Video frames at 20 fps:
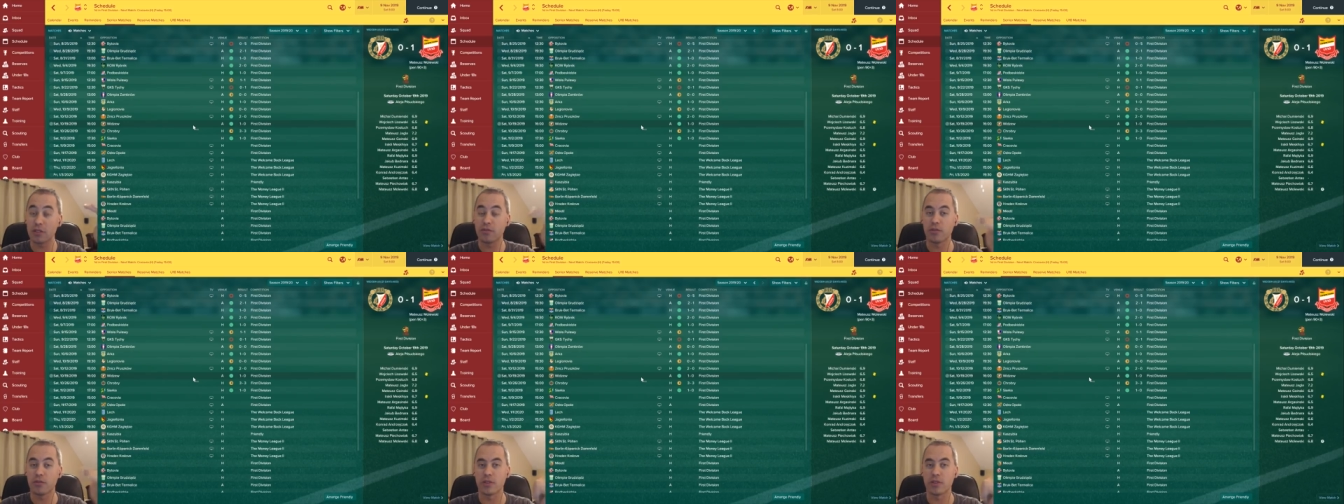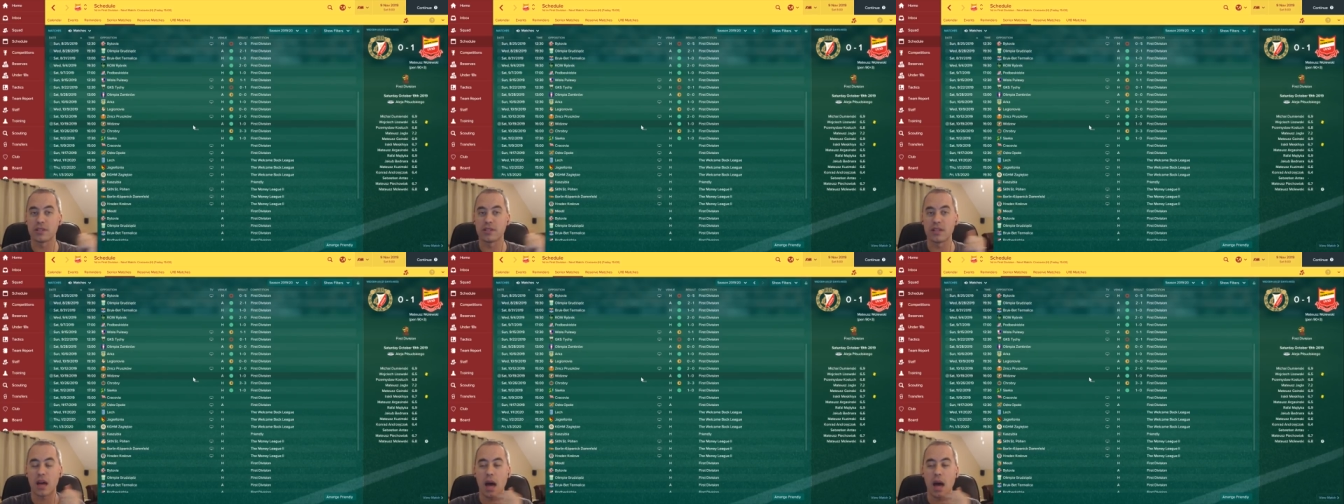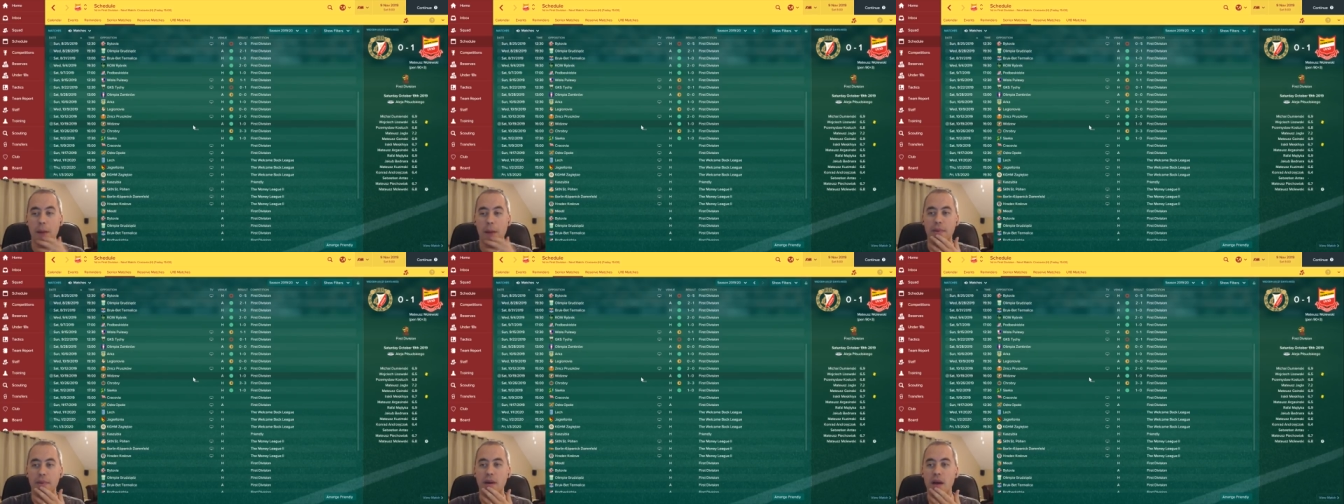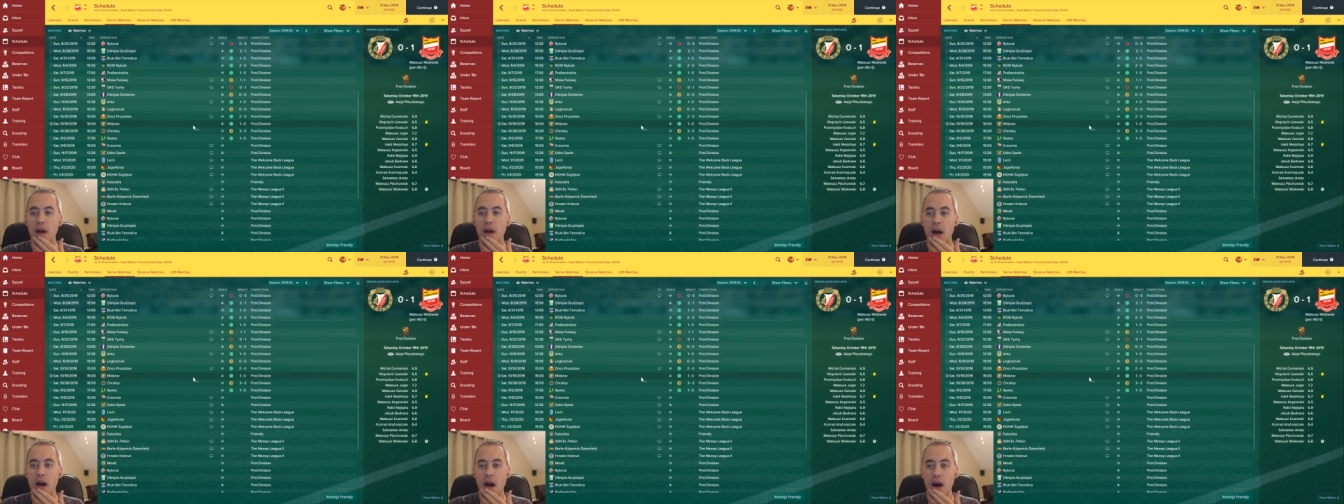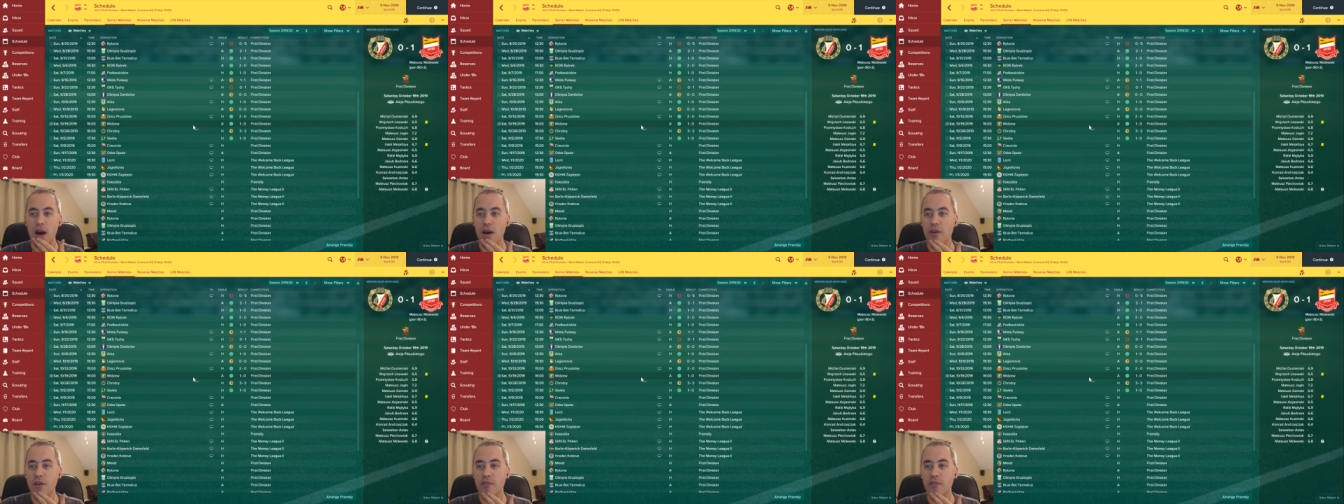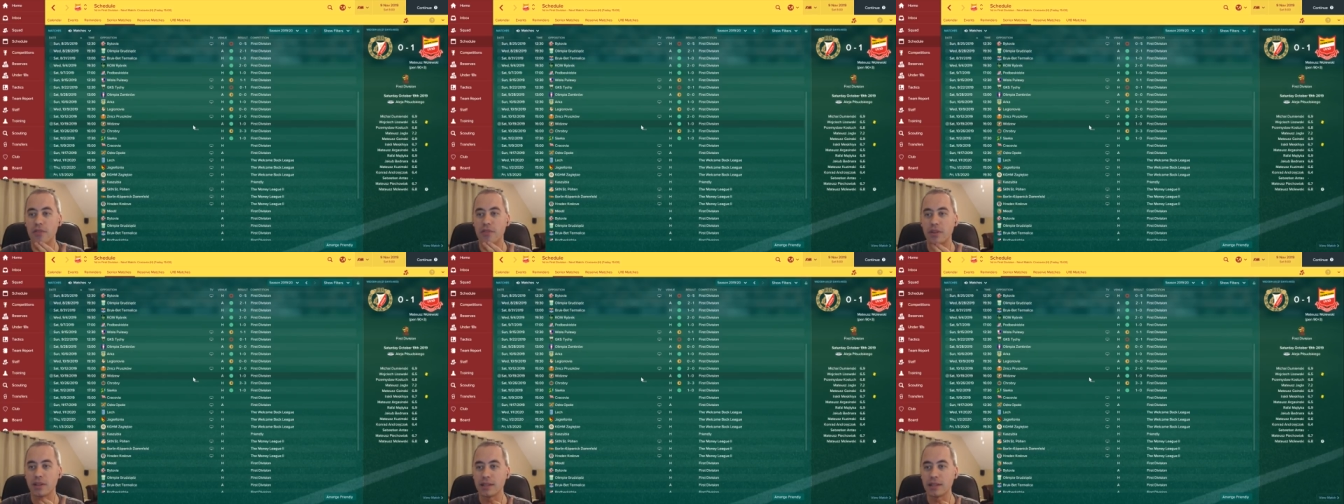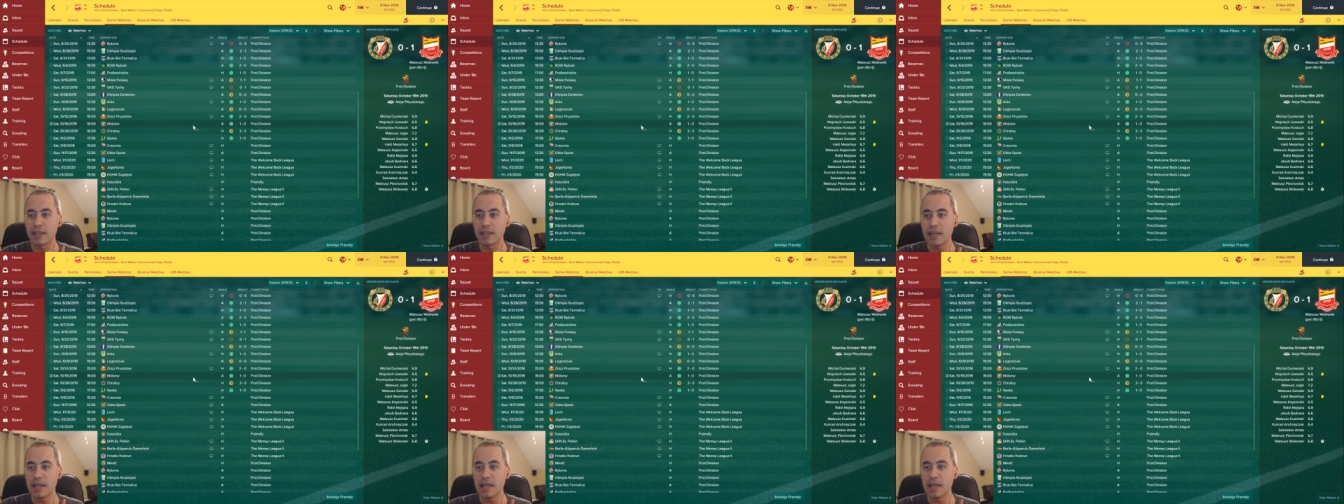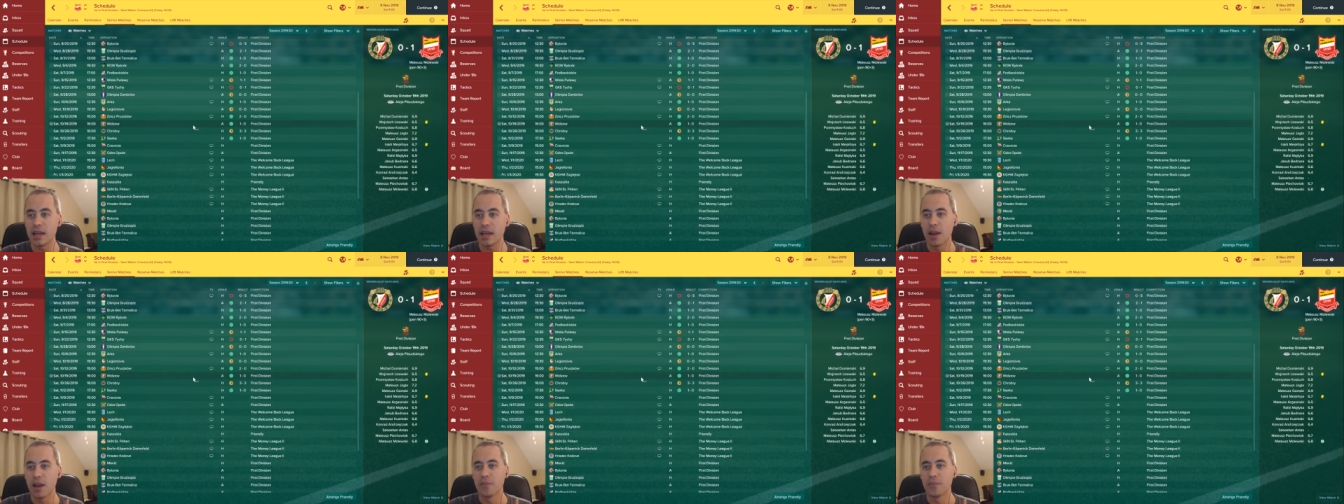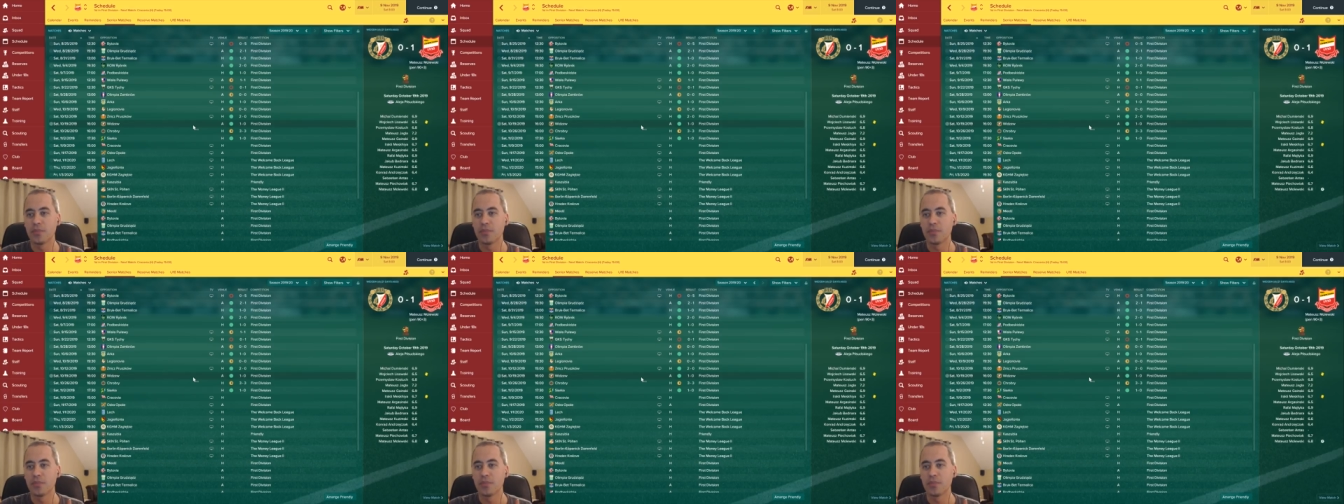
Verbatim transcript: for the top of the league.